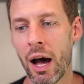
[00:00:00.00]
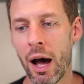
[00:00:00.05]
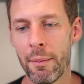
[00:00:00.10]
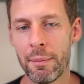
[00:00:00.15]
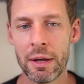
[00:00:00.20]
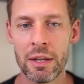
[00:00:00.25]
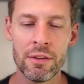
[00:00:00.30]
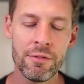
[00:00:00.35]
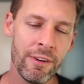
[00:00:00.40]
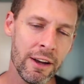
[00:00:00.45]

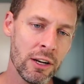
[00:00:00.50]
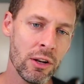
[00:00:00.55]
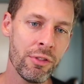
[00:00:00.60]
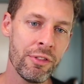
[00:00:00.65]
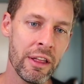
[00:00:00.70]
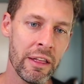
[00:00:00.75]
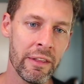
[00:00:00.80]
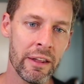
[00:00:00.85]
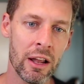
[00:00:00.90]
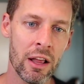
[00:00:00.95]
And the final
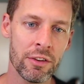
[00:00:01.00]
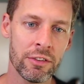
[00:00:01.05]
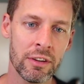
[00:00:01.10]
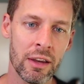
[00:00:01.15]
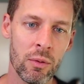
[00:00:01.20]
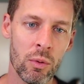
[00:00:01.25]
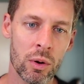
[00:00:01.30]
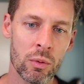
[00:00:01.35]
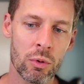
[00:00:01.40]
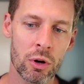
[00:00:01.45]
thing that I'll
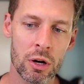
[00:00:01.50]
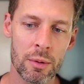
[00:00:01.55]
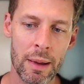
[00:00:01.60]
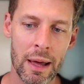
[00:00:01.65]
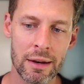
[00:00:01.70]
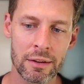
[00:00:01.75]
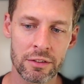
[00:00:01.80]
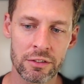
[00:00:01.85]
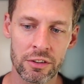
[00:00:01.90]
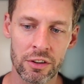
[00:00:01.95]
say one word
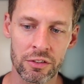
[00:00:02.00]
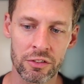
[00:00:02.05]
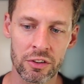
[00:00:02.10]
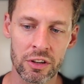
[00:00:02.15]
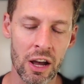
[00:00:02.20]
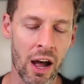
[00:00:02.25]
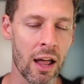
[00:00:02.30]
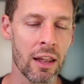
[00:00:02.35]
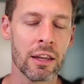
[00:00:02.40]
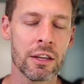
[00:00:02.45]
about is just
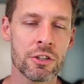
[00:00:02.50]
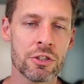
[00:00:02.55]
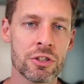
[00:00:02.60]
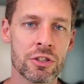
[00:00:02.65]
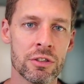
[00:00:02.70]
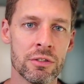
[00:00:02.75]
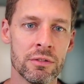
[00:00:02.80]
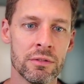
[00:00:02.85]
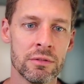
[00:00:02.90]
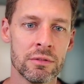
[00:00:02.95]

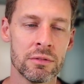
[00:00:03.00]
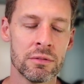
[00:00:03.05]
college